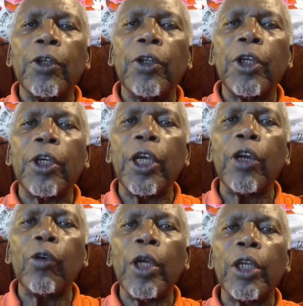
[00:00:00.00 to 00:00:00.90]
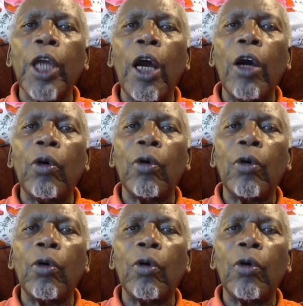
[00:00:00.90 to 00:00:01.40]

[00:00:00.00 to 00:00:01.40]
the here and now.